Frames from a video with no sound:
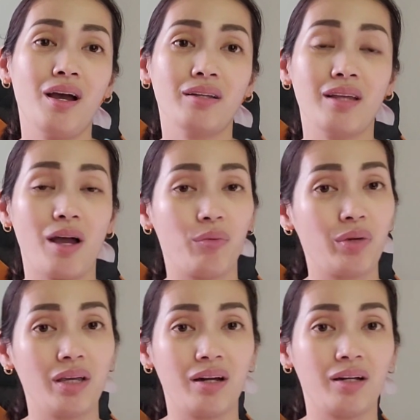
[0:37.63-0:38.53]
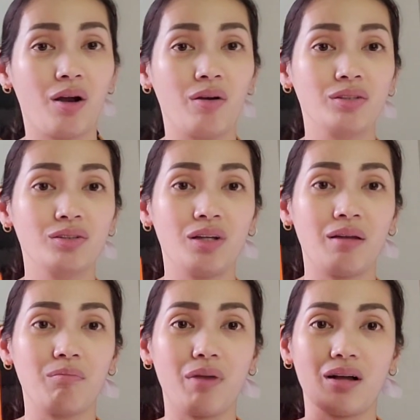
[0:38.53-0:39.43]
that we are going to
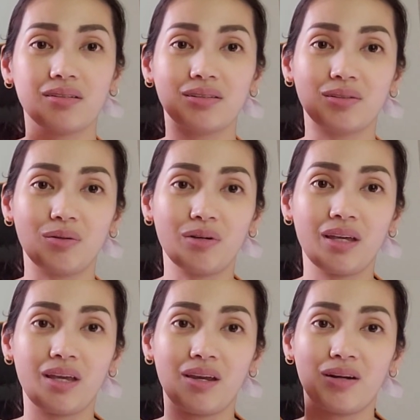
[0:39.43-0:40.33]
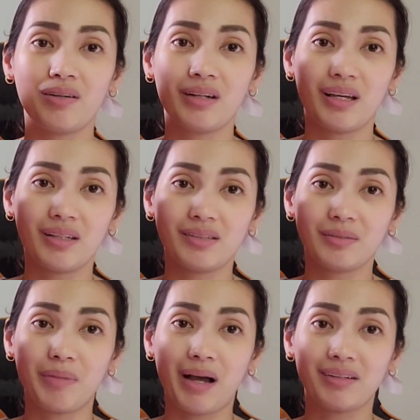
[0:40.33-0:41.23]
unbox. So here is the
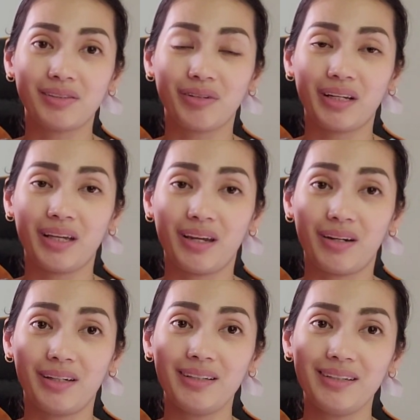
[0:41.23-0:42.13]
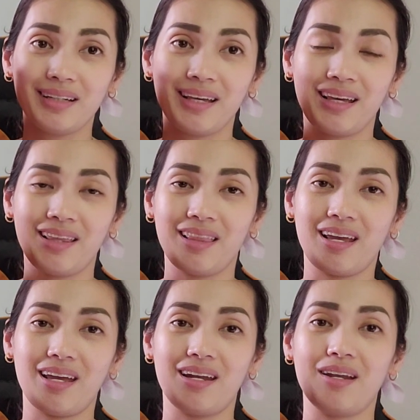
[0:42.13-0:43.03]
box right here, and
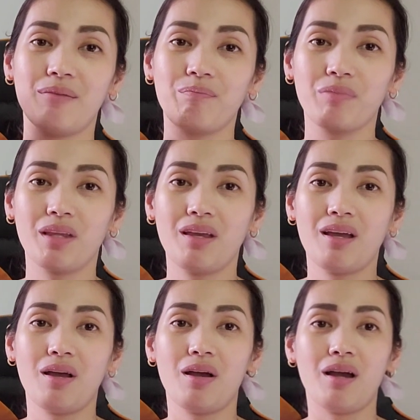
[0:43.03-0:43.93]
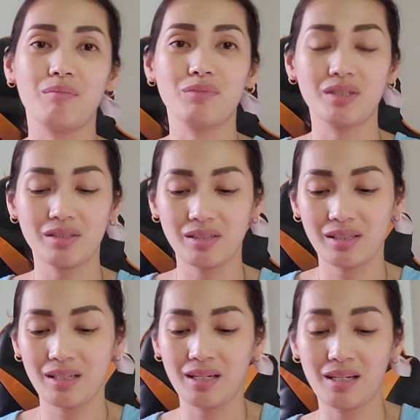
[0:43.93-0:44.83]
then I'm just
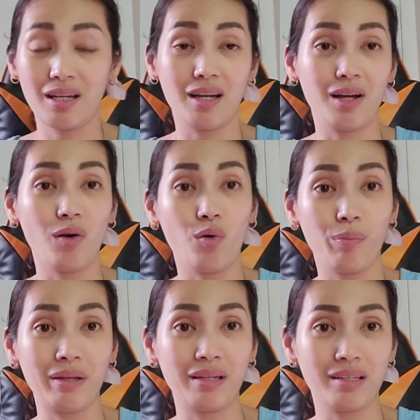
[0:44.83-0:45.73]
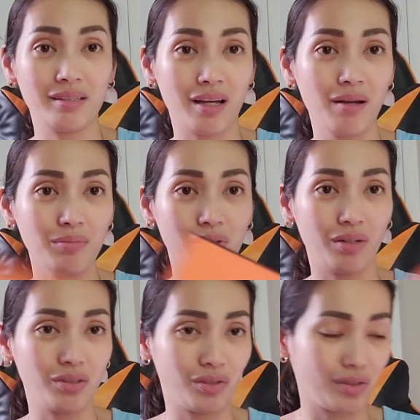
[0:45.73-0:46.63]
gonna open this up. So
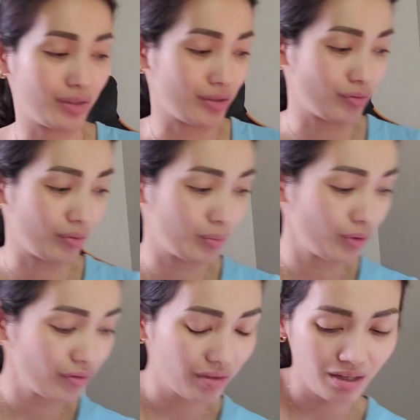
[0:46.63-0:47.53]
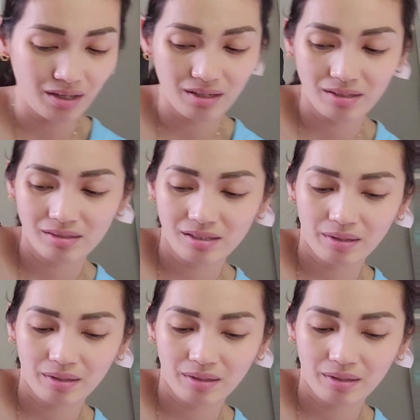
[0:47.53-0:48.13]
let's just remove this,